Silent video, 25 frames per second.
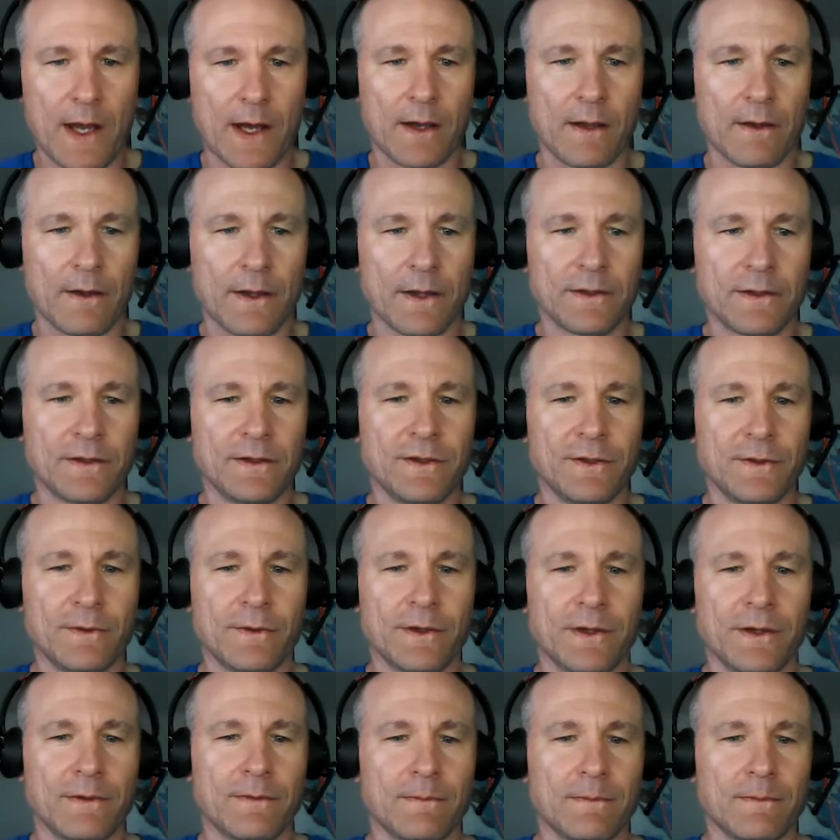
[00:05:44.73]
I like to
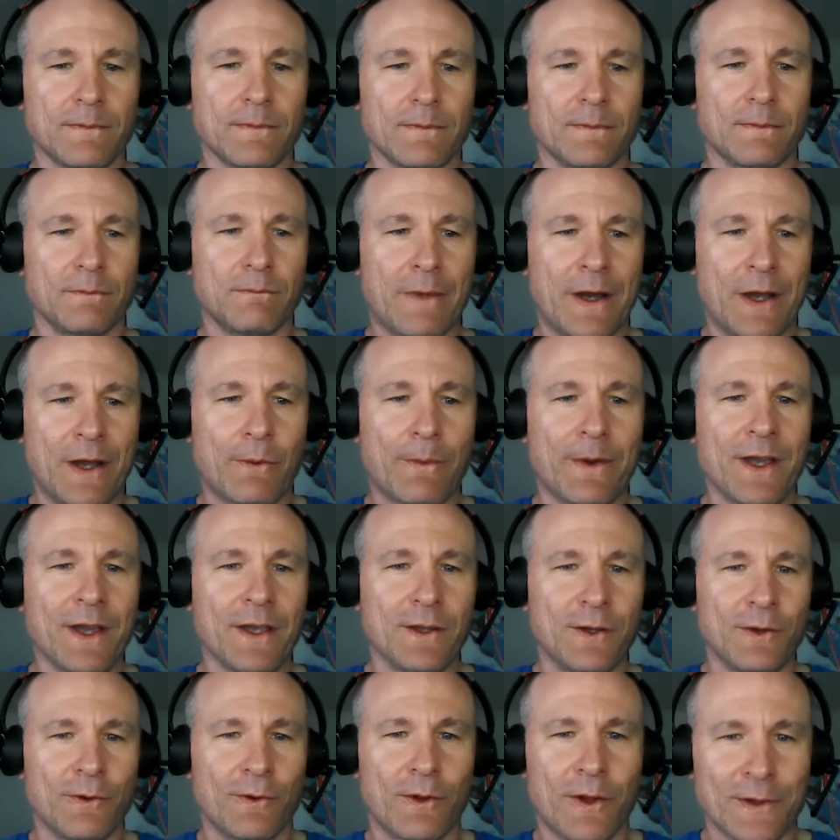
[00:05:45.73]
do it my way.
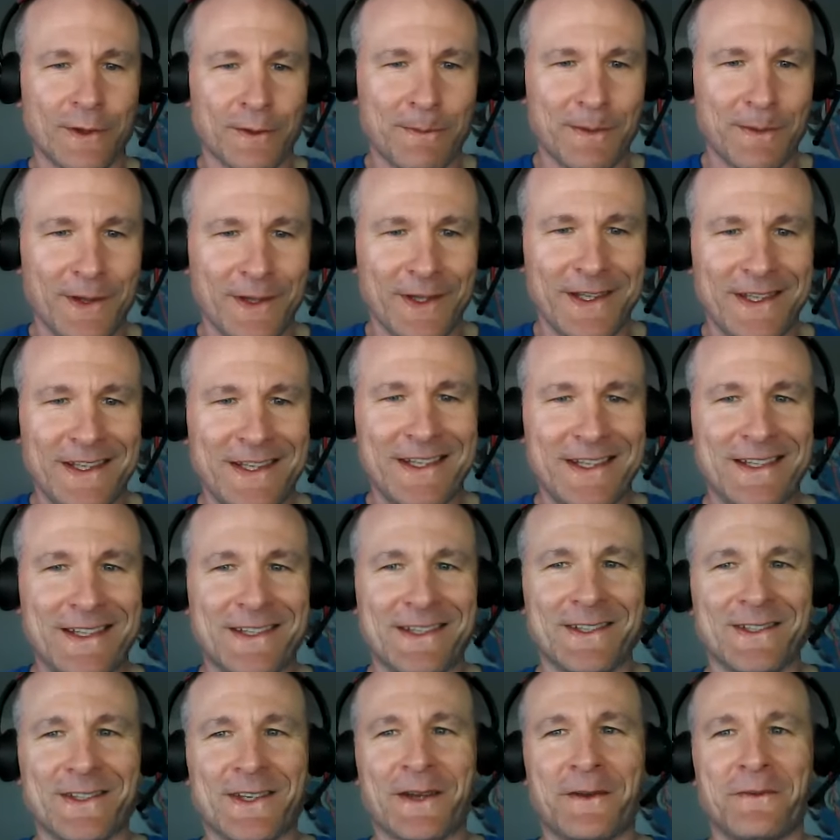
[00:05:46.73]
You'll ultimately need to
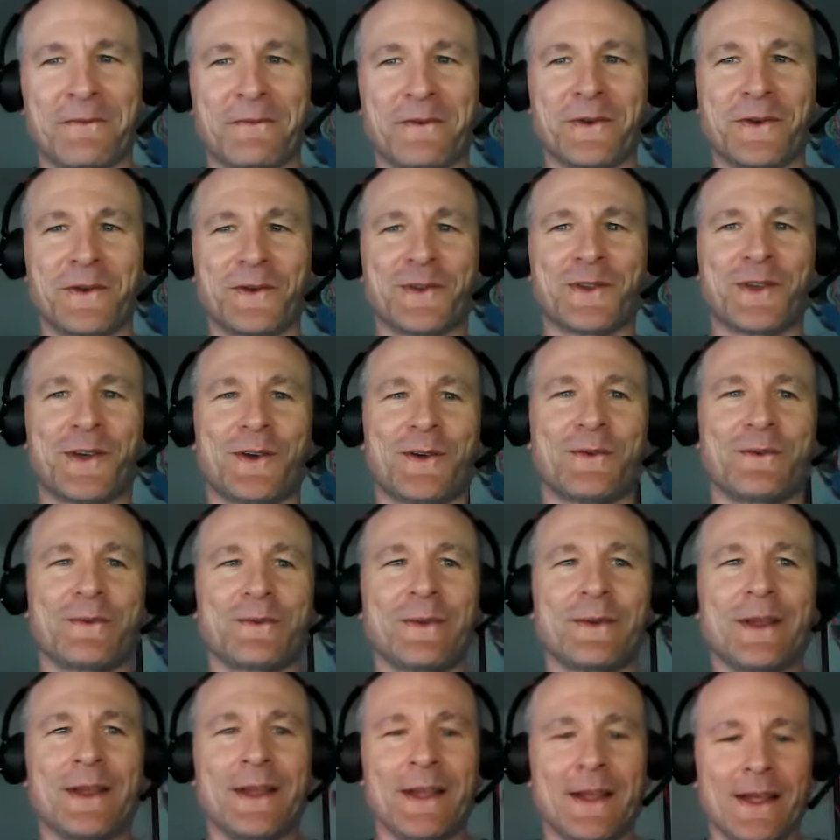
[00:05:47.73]
decide for
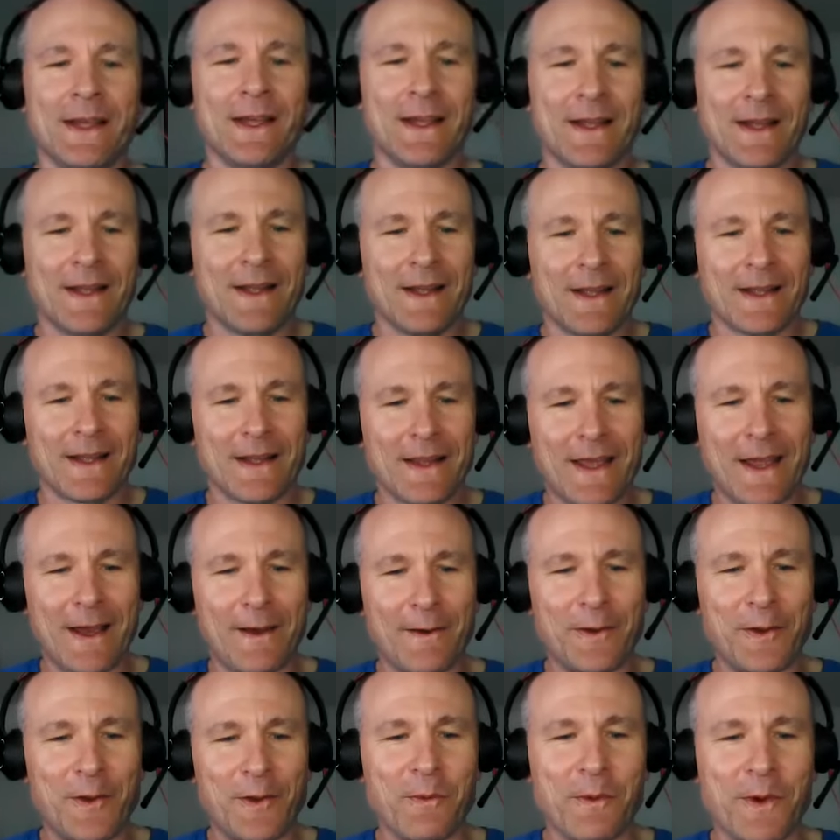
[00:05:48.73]
yourself
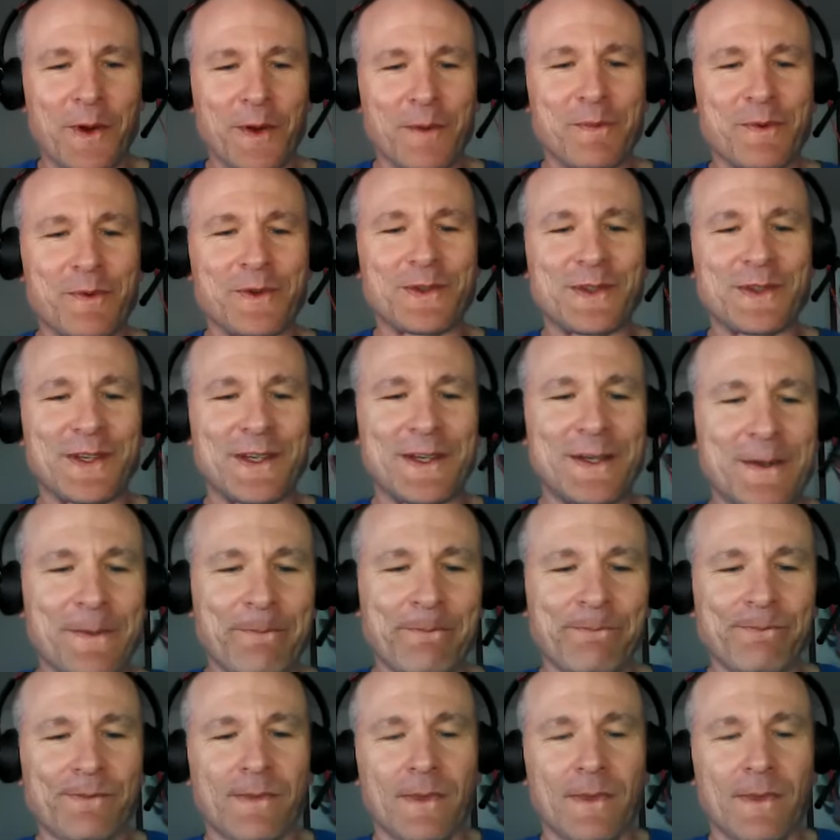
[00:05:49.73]
how you want to proceed.